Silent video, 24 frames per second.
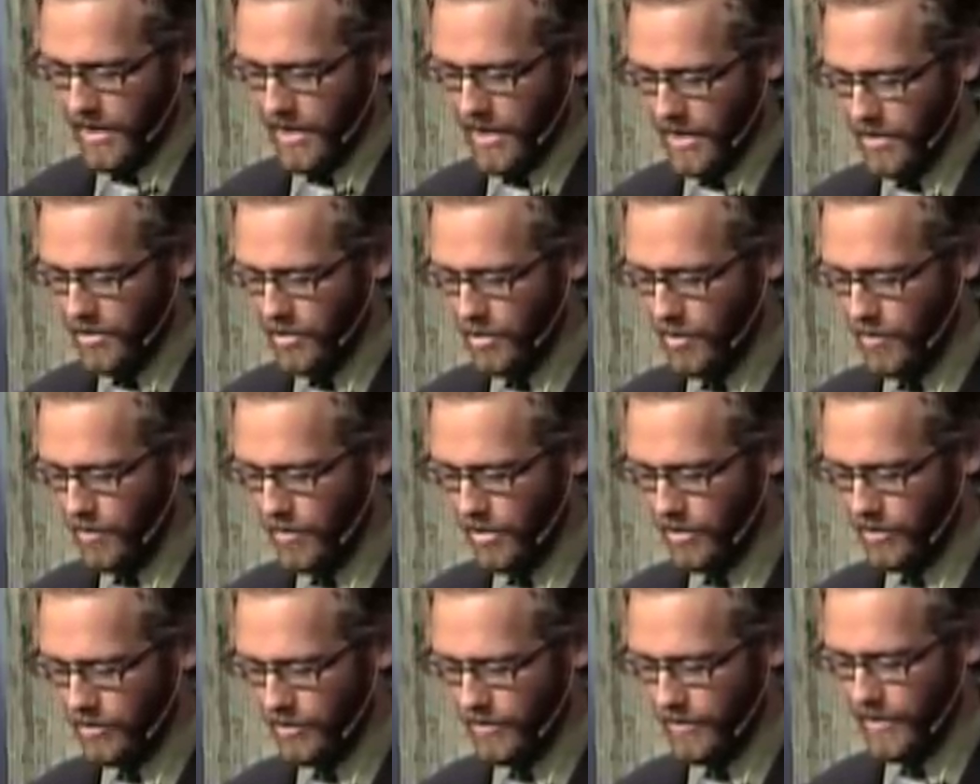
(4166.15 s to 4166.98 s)
and your
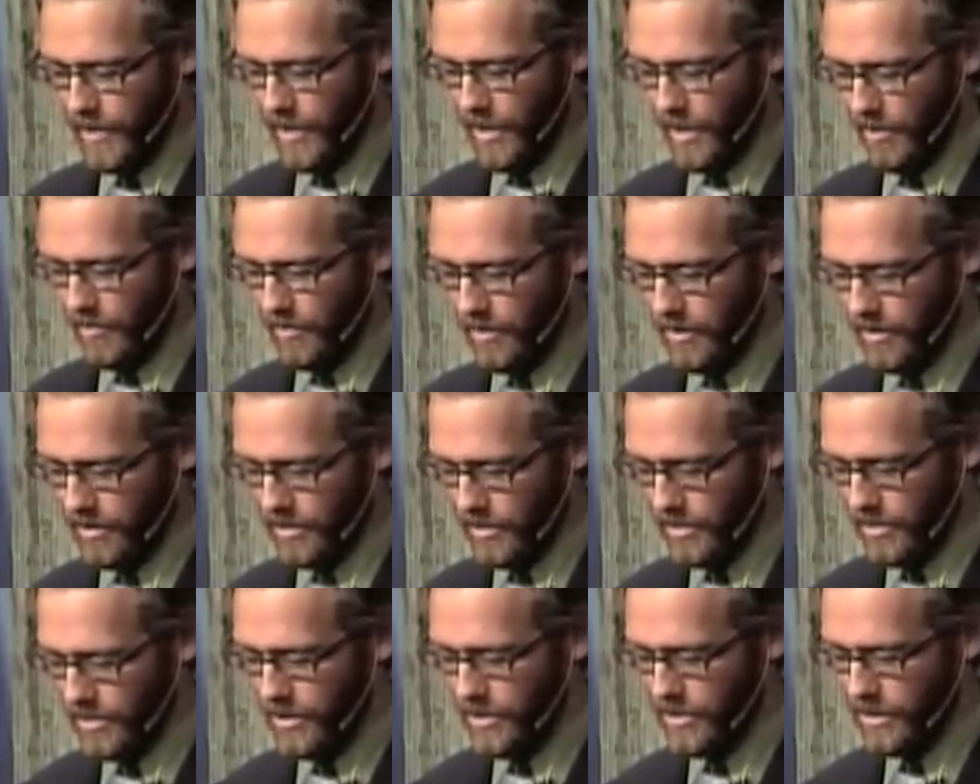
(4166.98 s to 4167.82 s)
words will be our words.
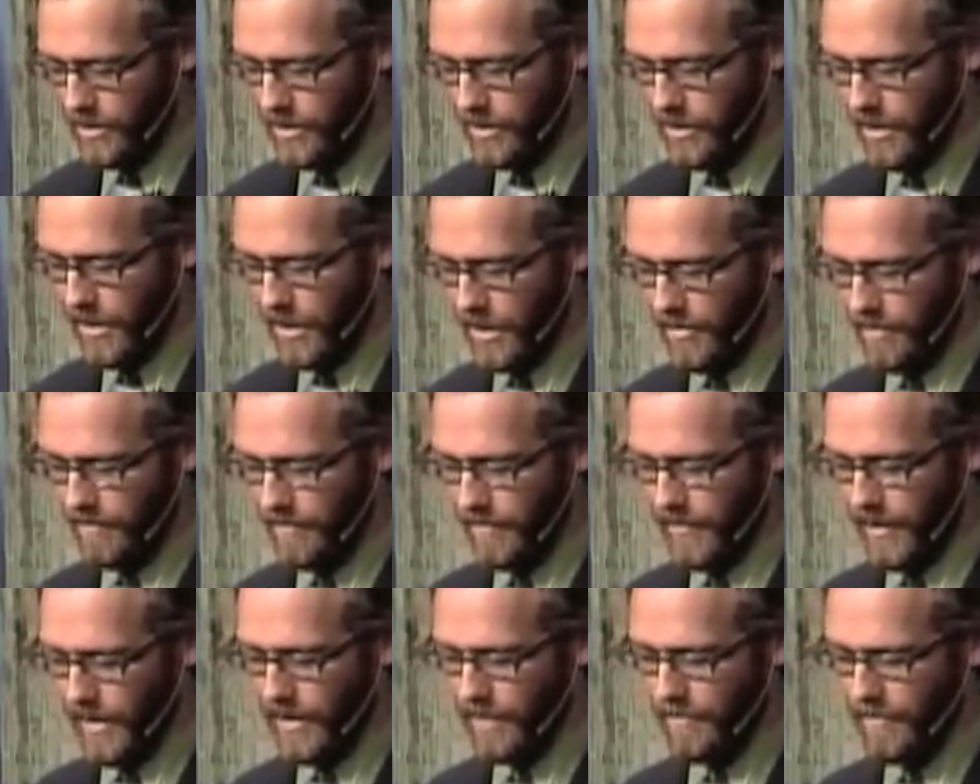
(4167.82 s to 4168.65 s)
In Jesus' name,
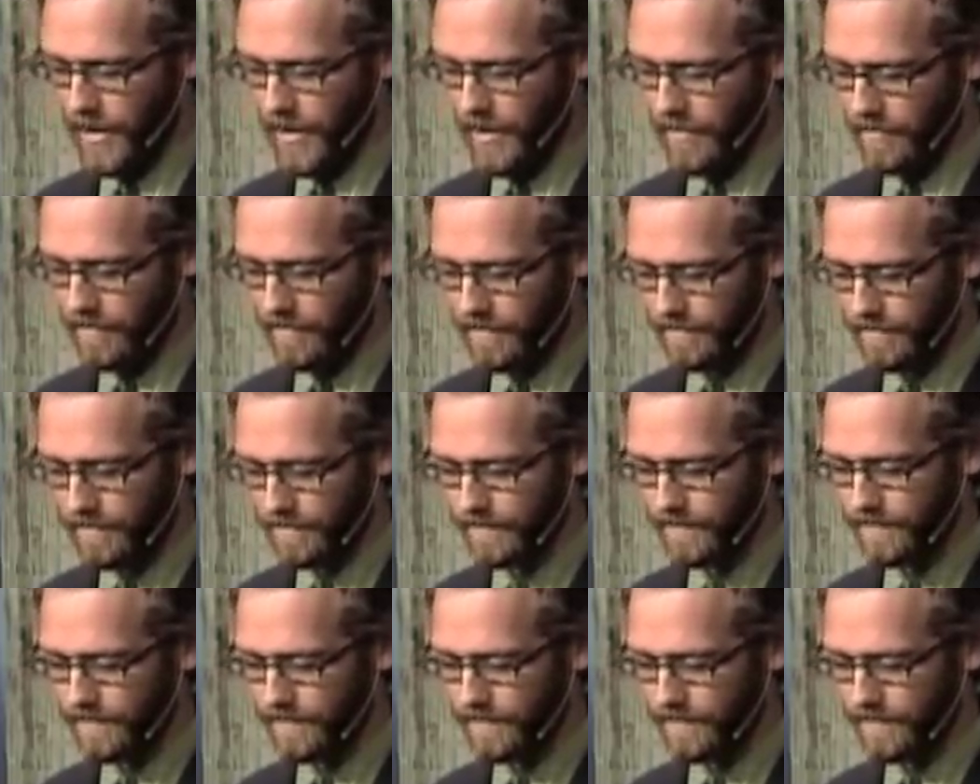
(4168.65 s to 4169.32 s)
amen.